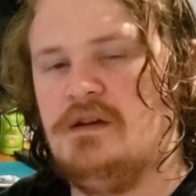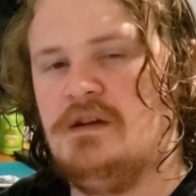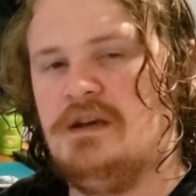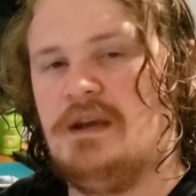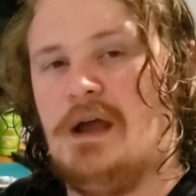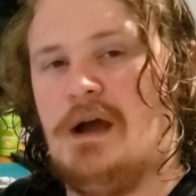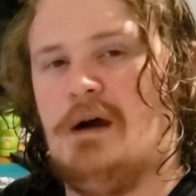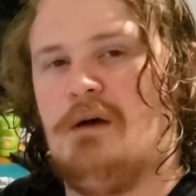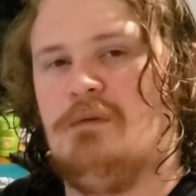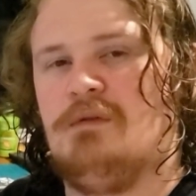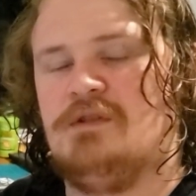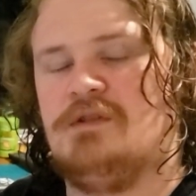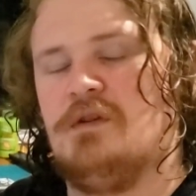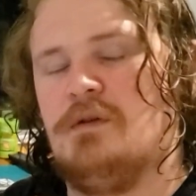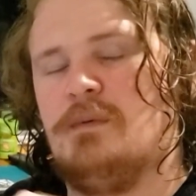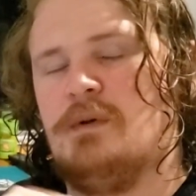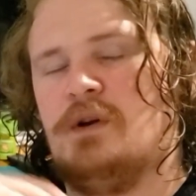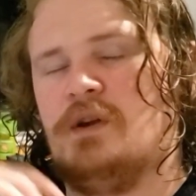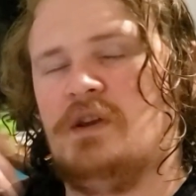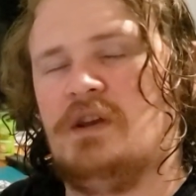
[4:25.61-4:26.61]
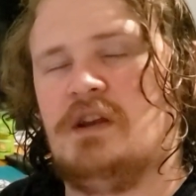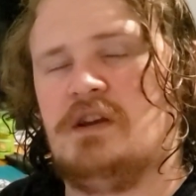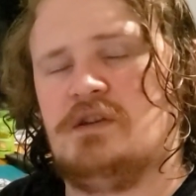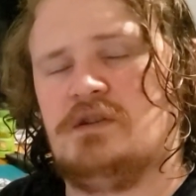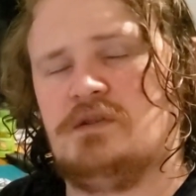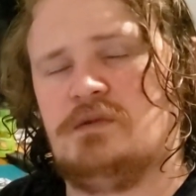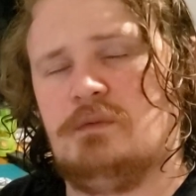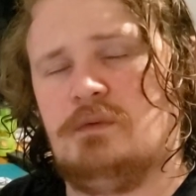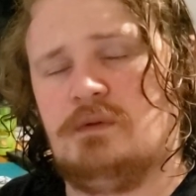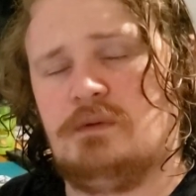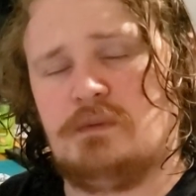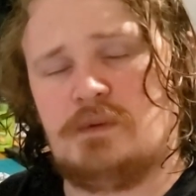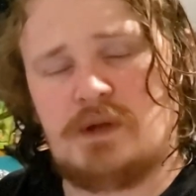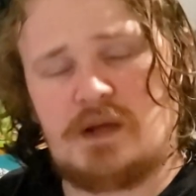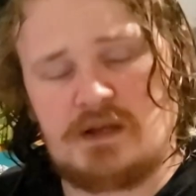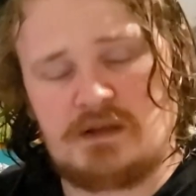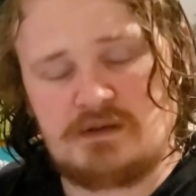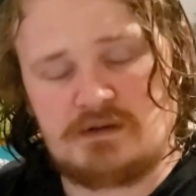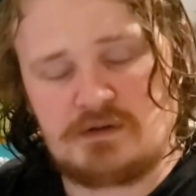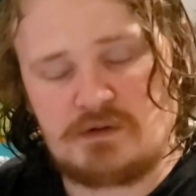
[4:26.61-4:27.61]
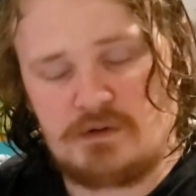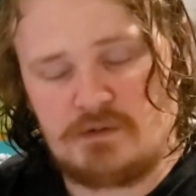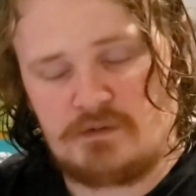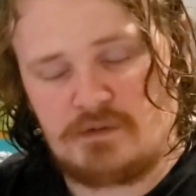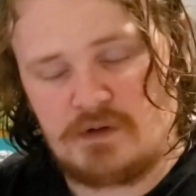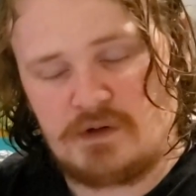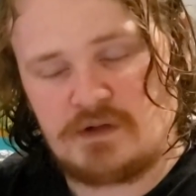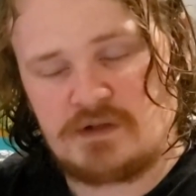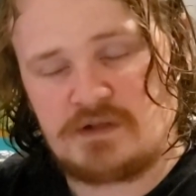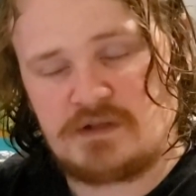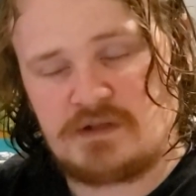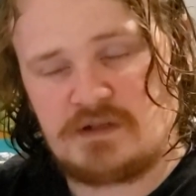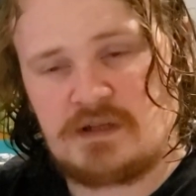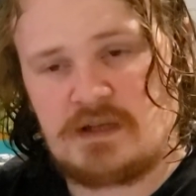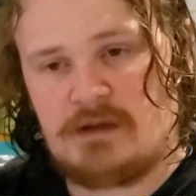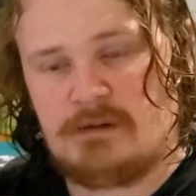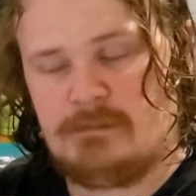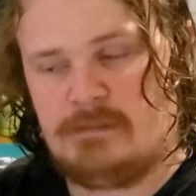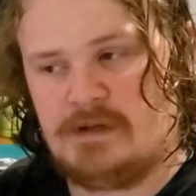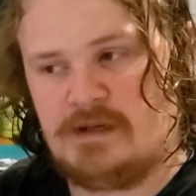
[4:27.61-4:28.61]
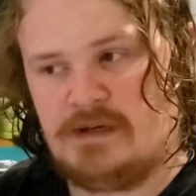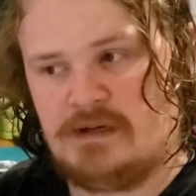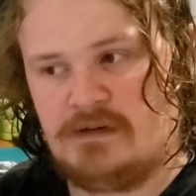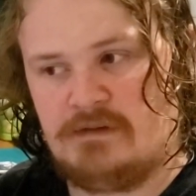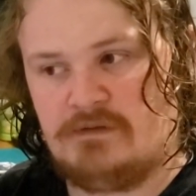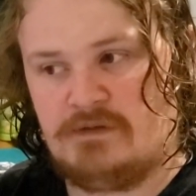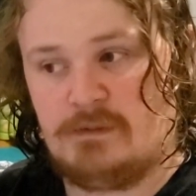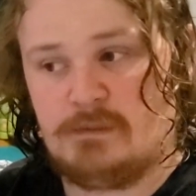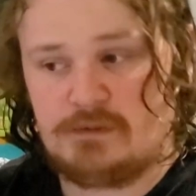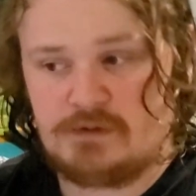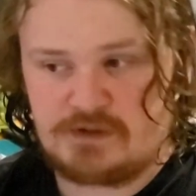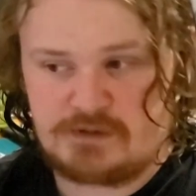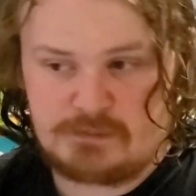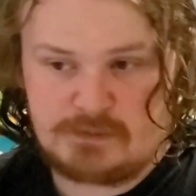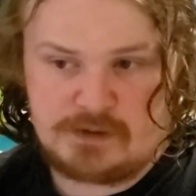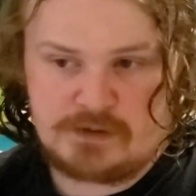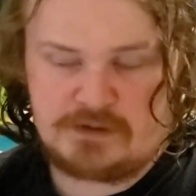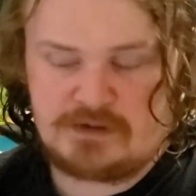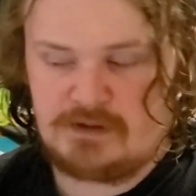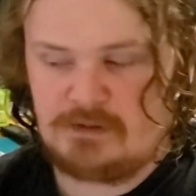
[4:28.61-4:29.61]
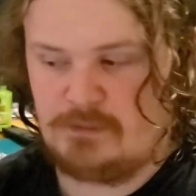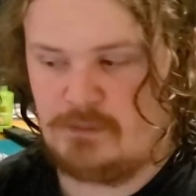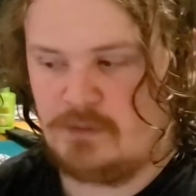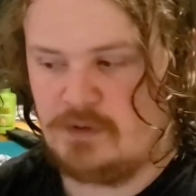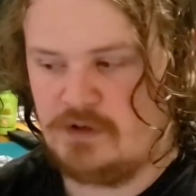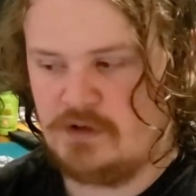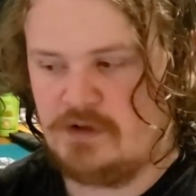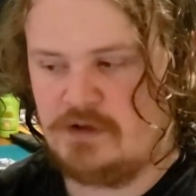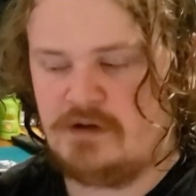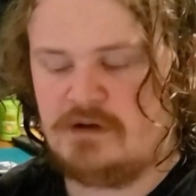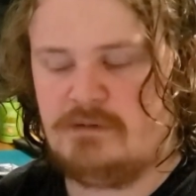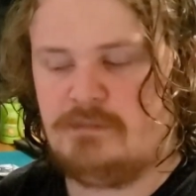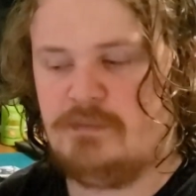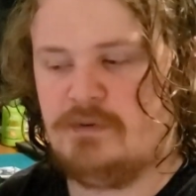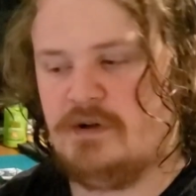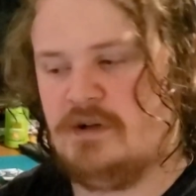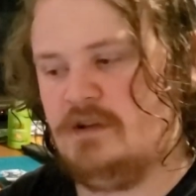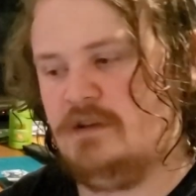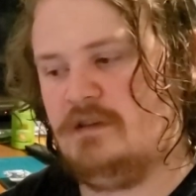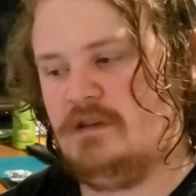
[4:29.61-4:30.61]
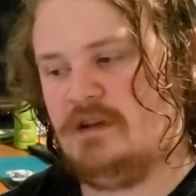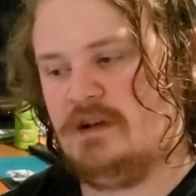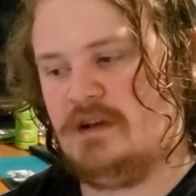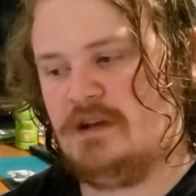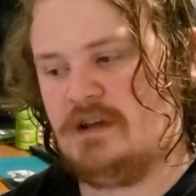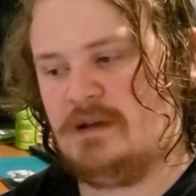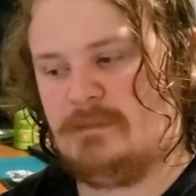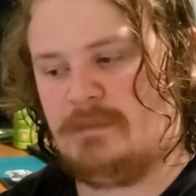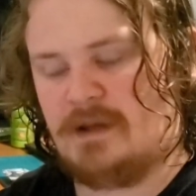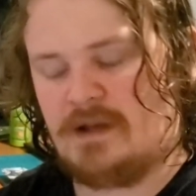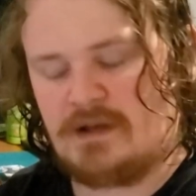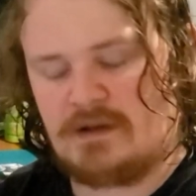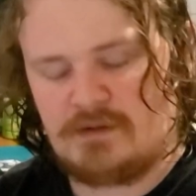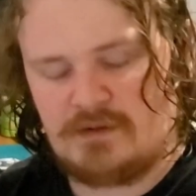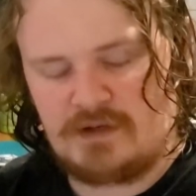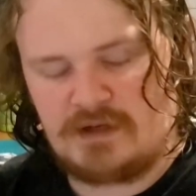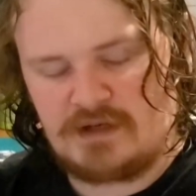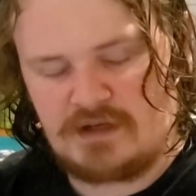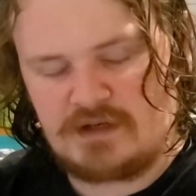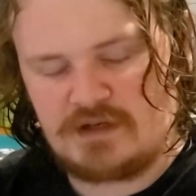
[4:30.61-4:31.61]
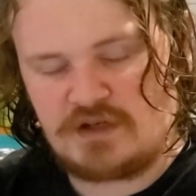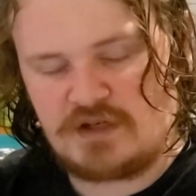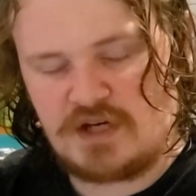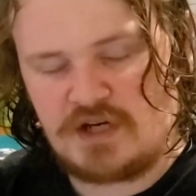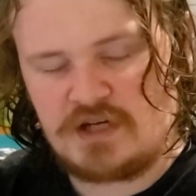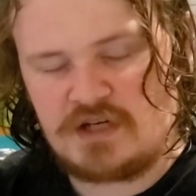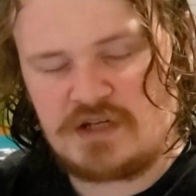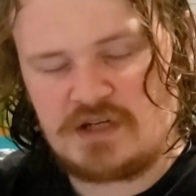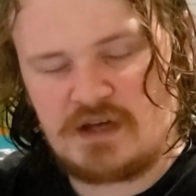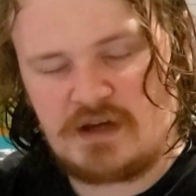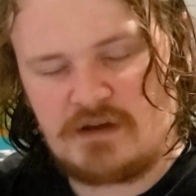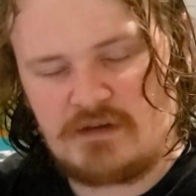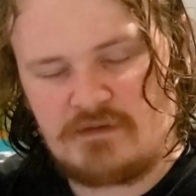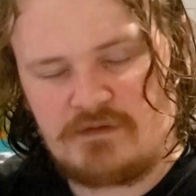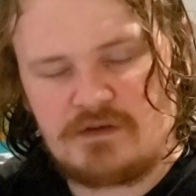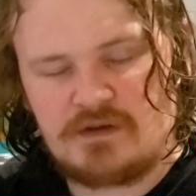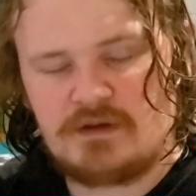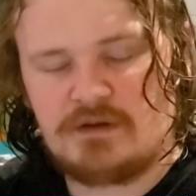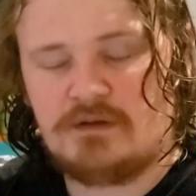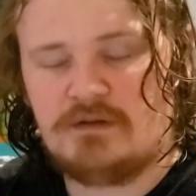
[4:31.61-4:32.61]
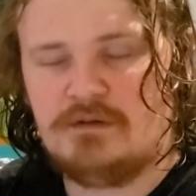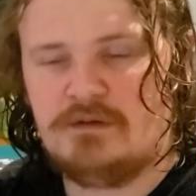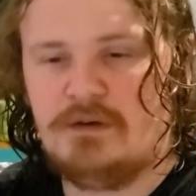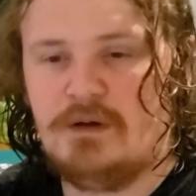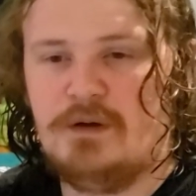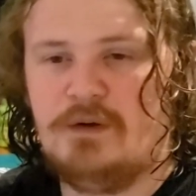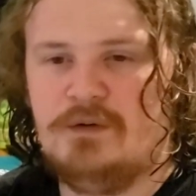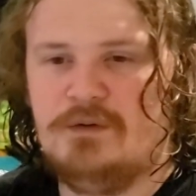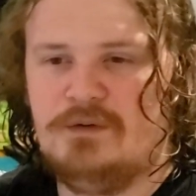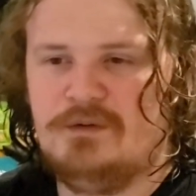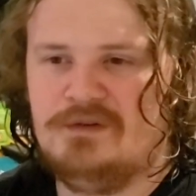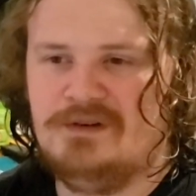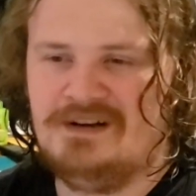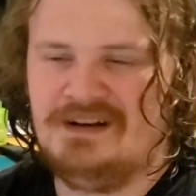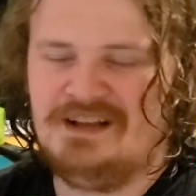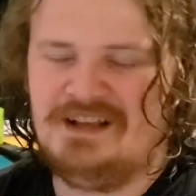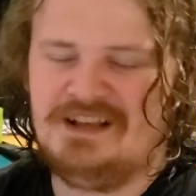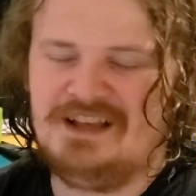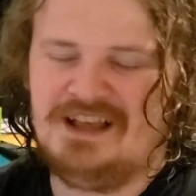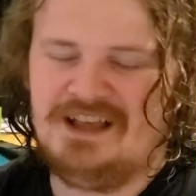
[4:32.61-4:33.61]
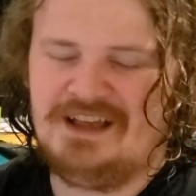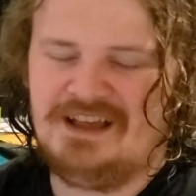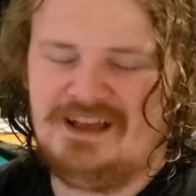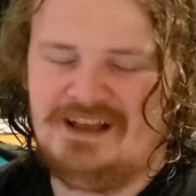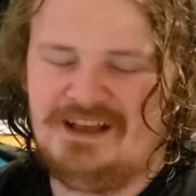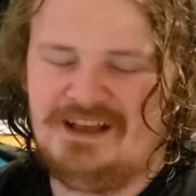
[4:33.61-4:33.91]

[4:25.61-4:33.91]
Now, is your opponent not just going to attack this card first? And if they were smart, they would, but like, I'm not going to judge you if you don't.